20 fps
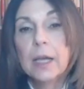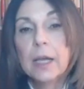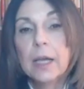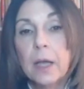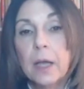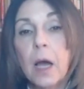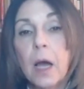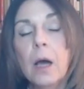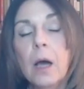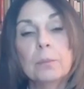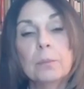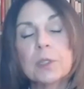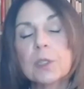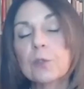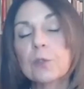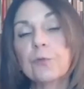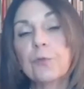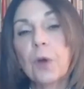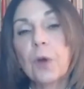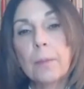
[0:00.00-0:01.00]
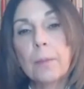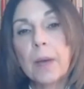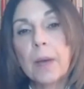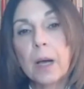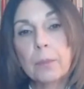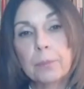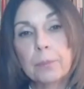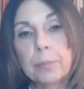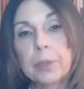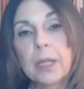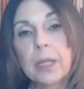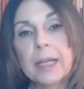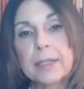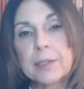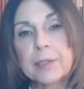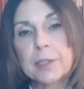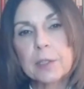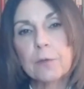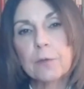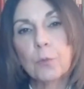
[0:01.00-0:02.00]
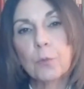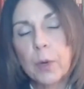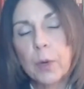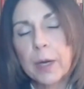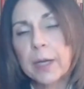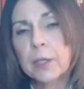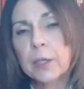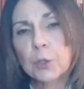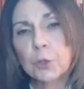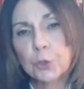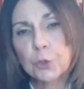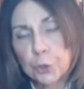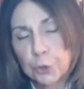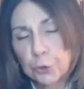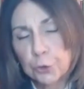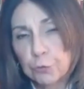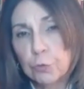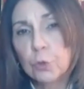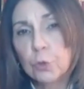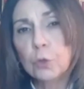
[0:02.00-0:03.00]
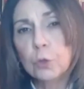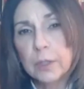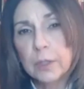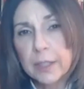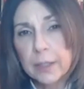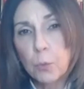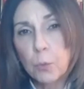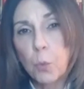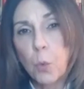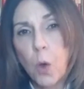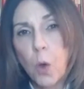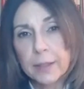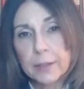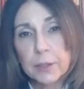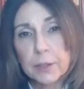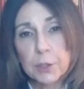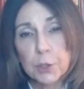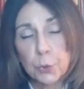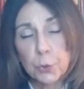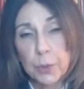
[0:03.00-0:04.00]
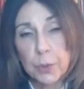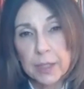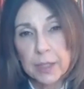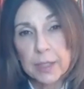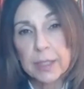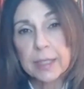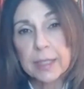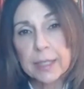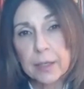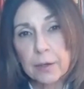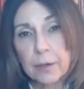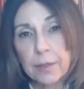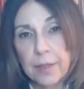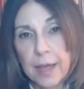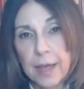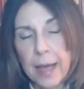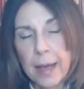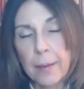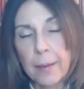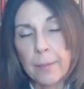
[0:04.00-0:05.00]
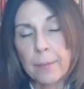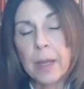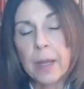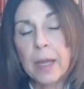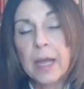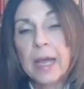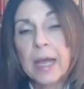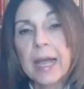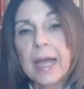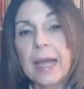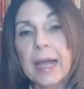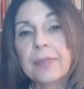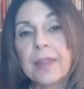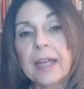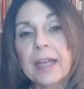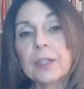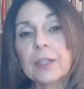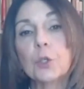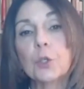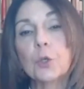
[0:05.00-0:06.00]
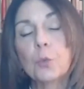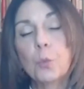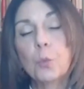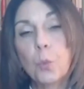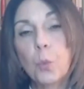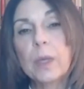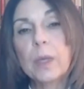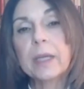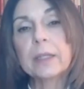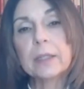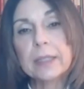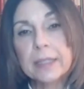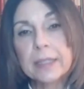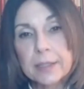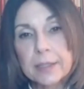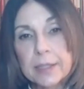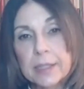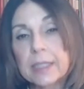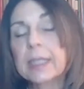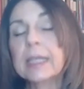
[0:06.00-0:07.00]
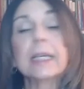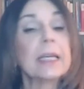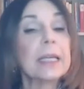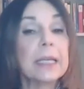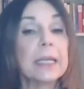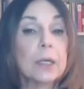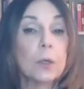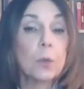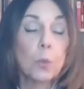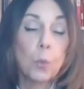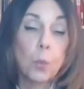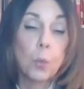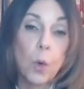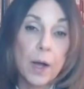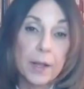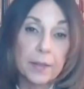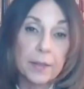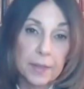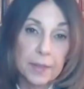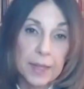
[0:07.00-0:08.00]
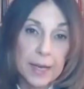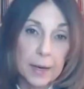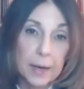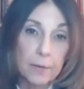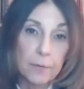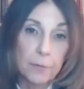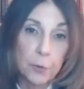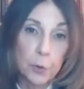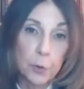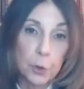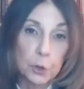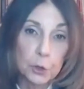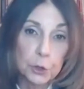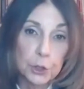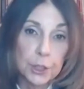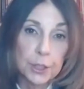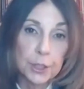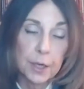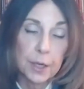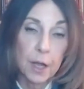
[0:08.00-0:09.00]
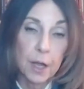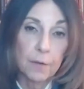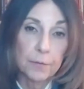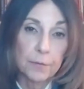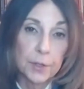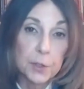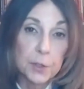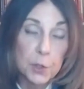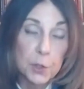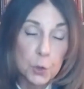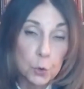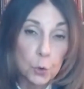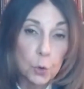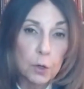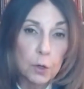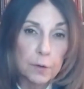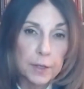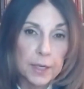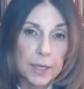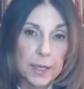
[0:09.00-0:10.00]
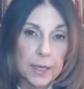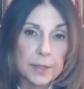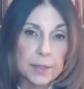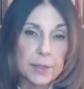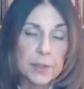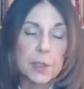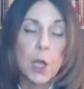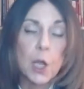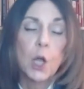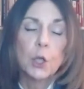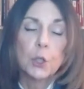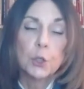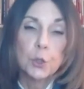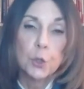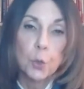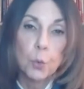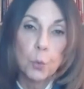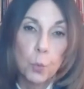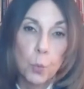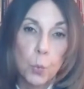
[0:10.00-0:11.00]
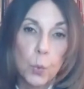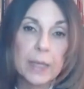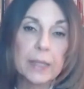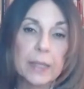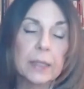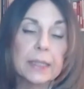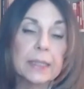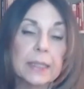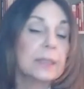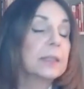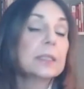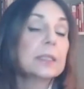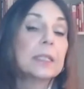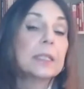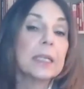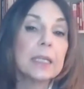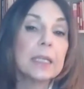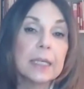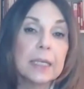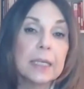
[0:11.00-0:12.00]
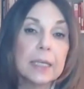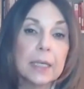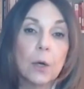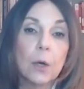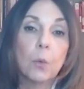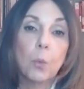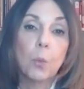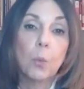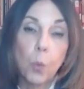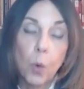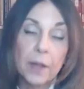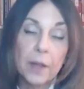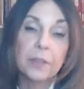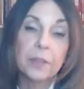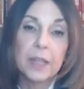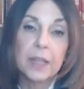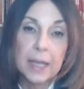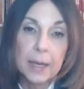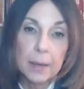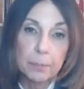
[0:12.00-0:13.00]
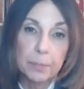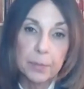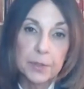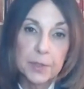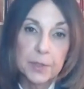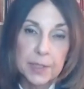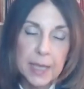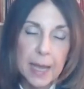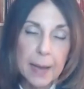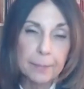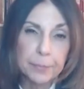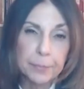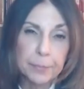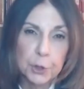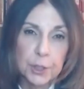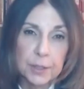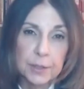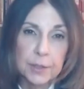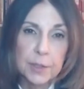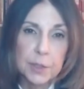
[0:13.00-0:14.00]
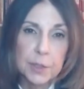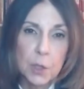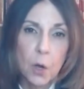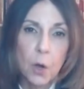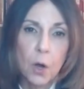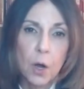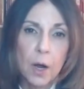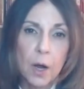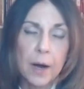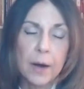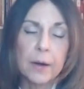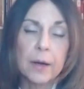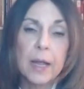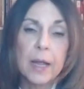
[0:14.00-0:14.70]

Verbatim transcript: comes from a place of where you truly want to hear them, and that you're willing to hear what their version of the story is. You're willing to hear what their perceptions are